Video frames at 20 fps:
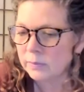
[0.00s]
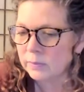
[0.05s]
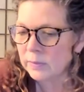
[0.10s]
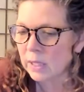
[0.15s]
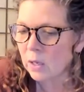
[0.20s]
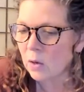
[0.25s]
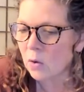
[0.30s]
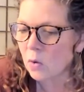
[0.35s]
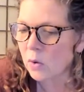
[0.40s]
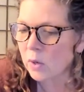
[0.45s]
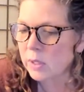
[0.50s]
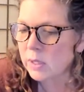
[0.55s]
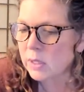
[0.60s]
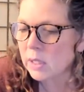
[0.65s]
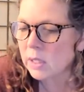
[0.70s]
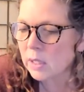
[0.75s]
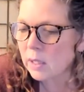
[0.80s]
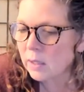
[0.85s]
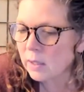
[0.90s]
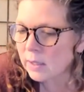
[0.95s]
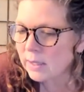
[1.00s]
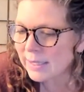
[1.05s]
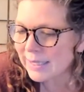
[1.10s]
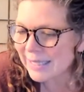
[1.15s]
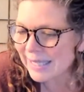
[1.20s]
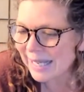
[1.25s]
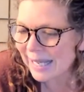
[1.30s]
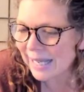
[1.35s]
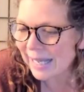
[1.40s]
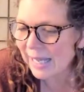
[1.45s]
La Corte
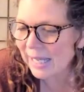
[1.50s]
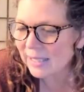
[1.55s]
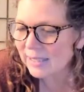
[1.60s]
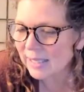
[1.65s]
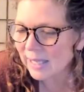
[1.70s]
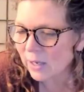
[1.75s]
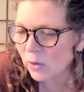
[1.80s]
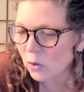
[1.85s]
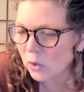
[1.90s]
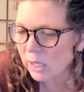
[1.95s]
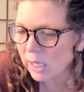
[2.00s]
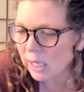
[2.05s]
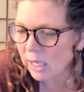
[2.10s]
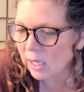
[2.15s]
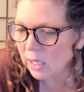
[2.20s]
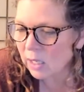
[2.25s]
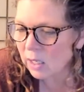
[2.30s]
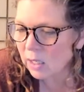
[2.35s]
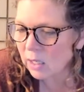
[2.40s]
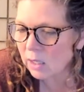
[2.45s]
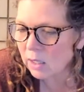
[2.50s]
de Taroki.